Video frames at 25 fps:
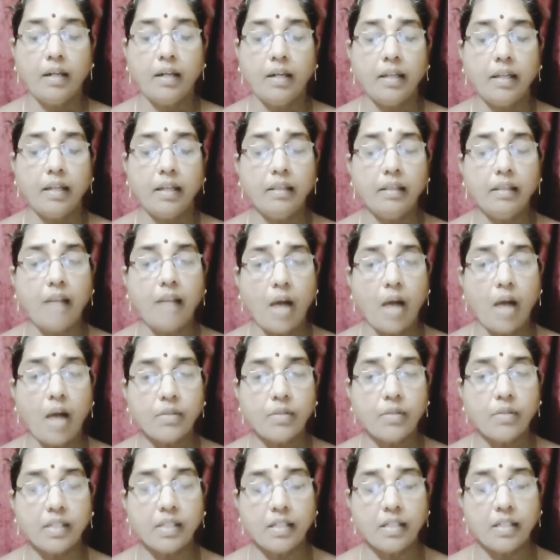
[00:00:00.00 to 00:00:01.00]

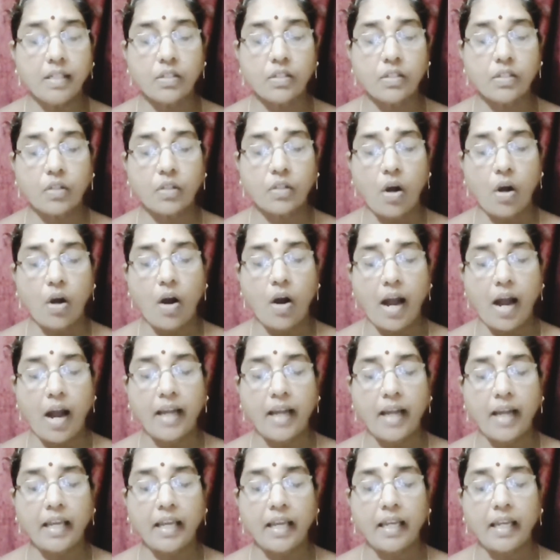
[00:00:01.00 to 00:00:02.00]
10,000 saw
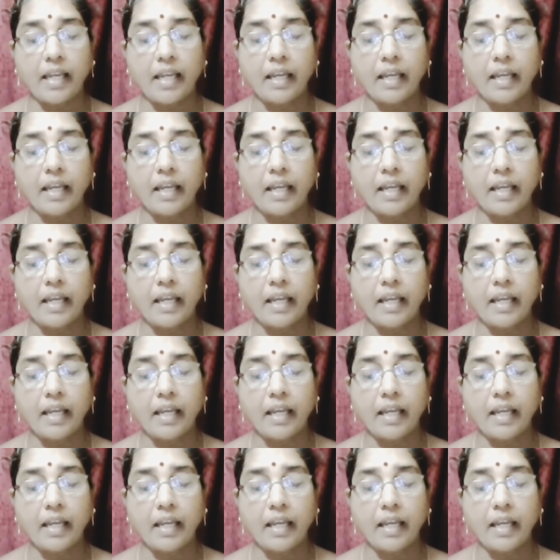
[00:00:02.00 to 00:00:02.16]
I